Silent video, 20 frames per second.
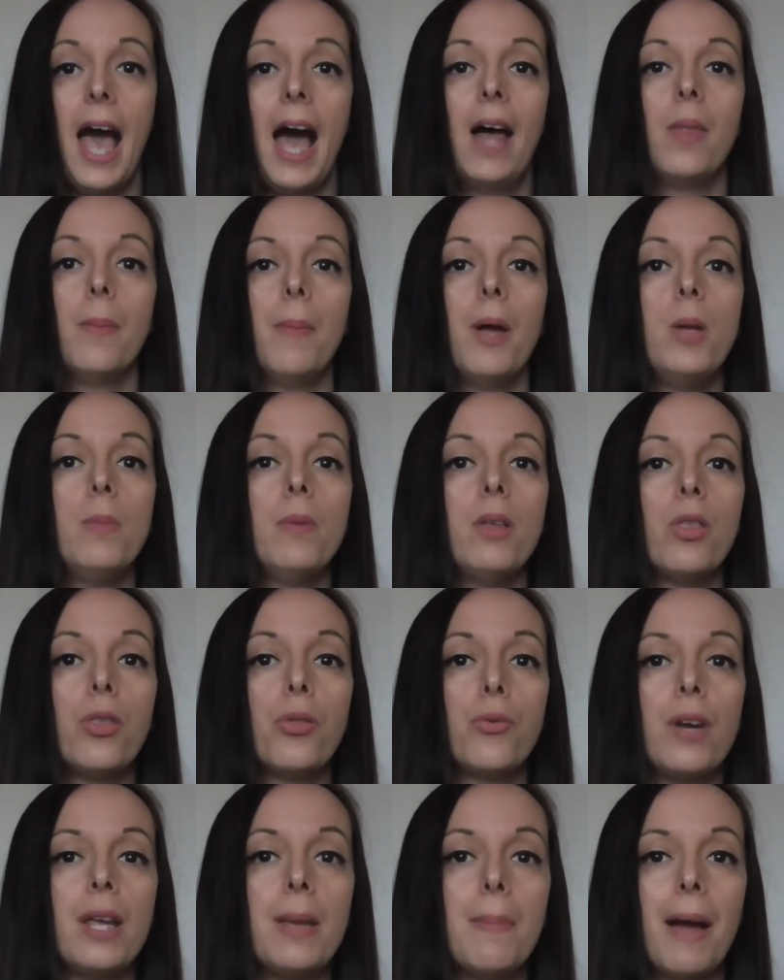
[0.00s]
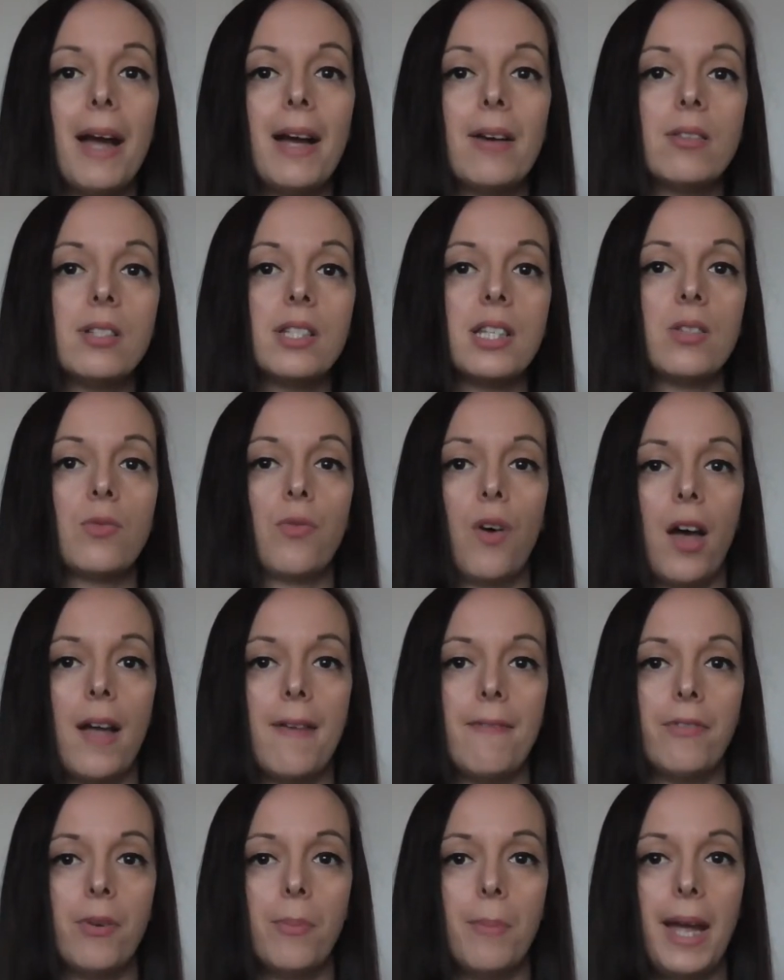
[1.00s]
At the moment, £3 is
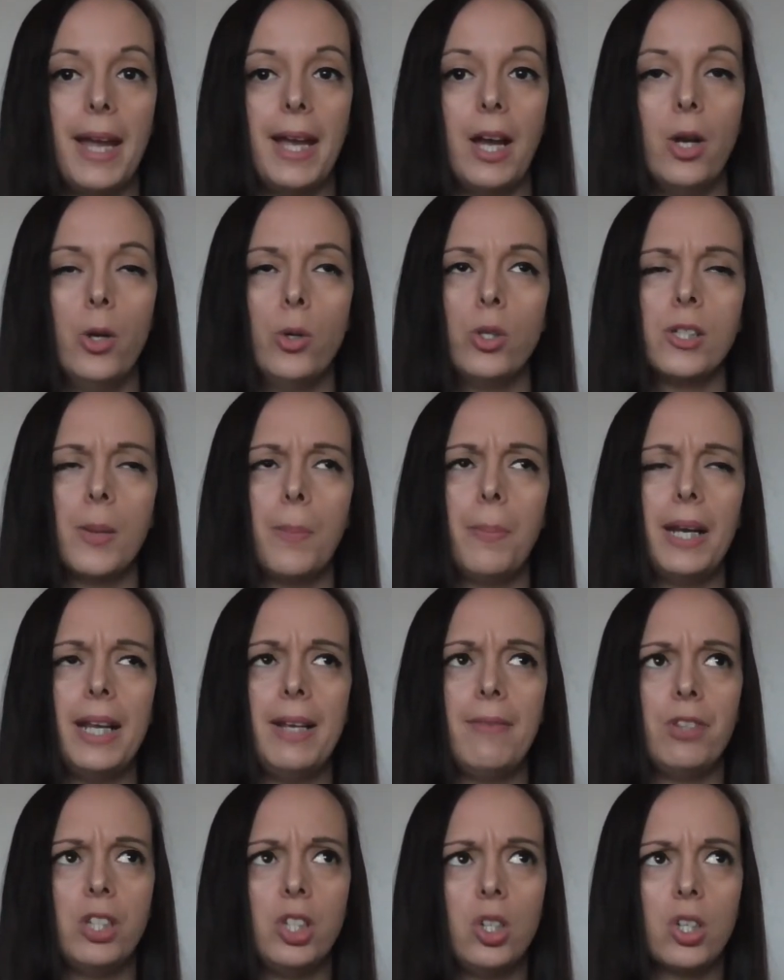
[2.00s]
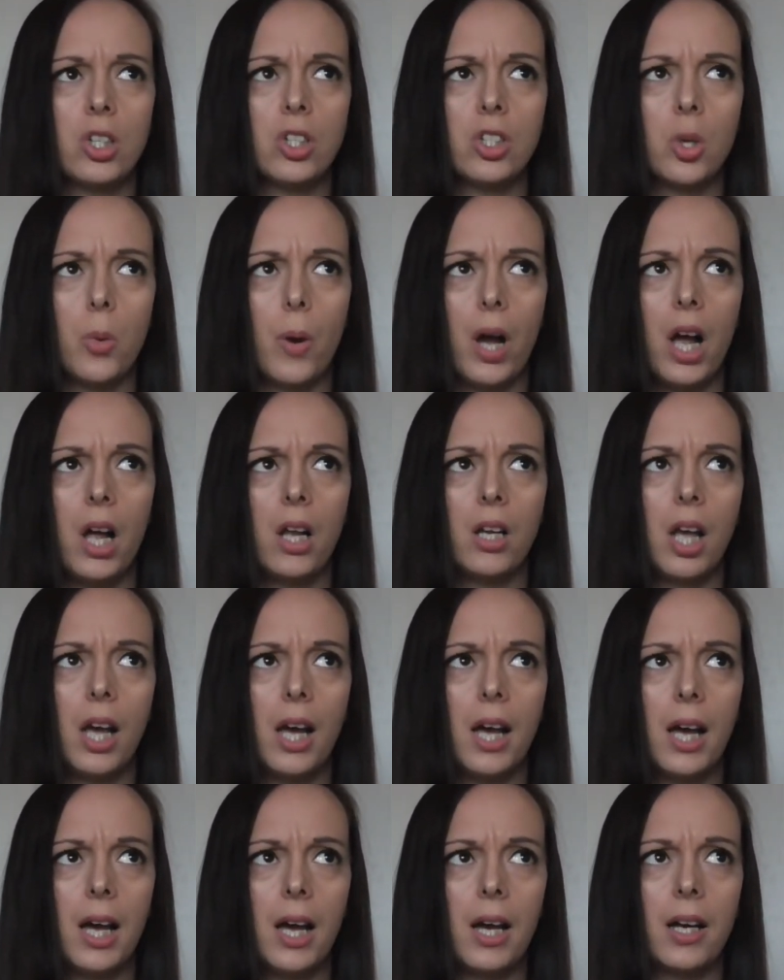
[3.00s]
fine for me. I also believe that you can do, a, uh,
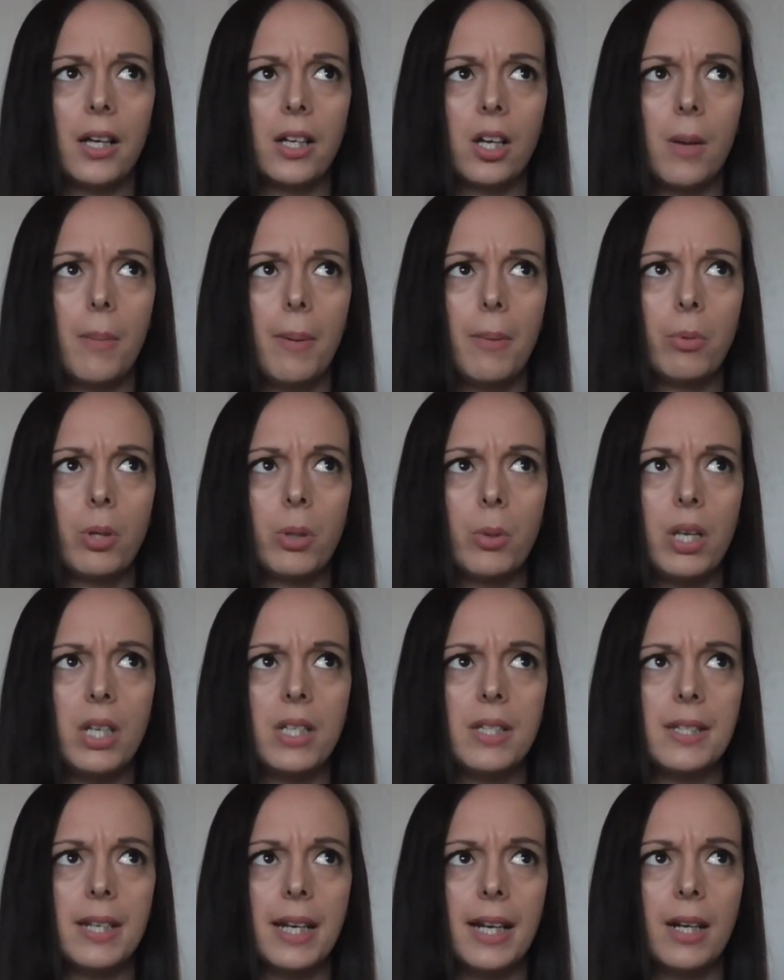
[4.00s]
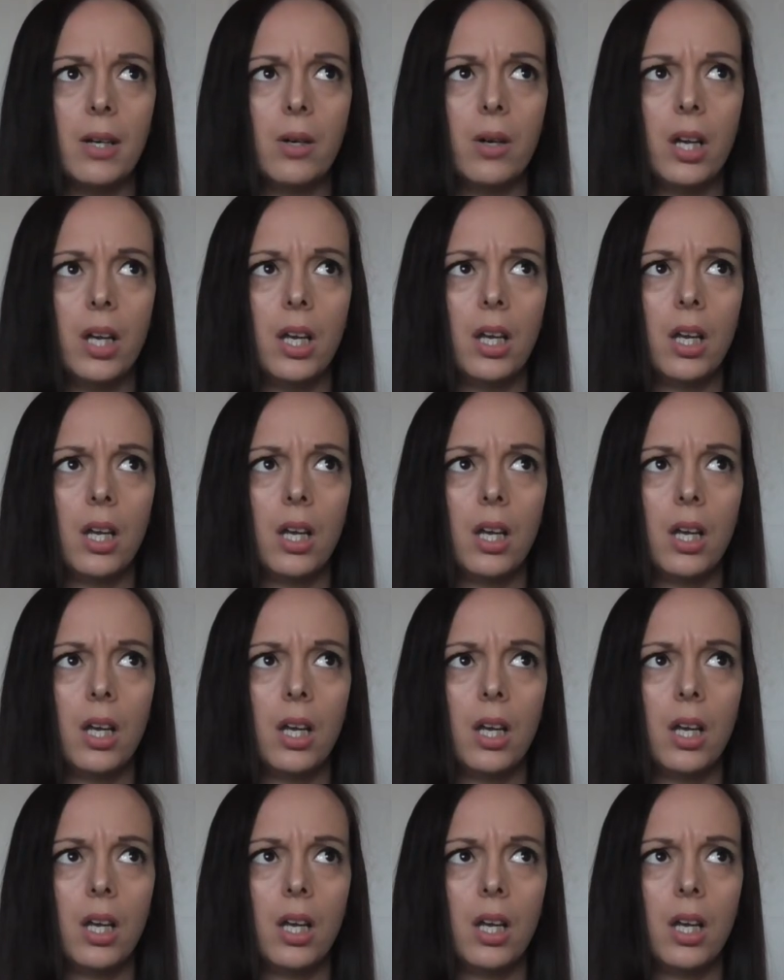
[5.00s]
I can't remember what it is now,